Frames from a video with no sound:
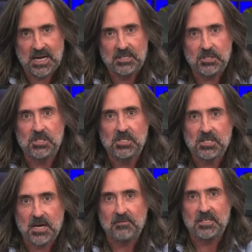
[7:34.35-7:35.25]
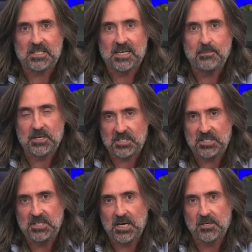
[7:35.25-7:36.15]
I cheer every time I
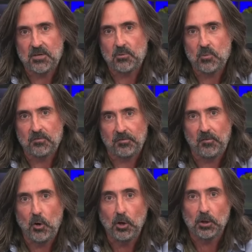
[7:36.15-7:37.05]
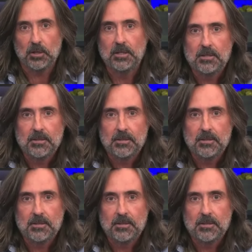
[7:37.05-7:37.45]
see another one fall.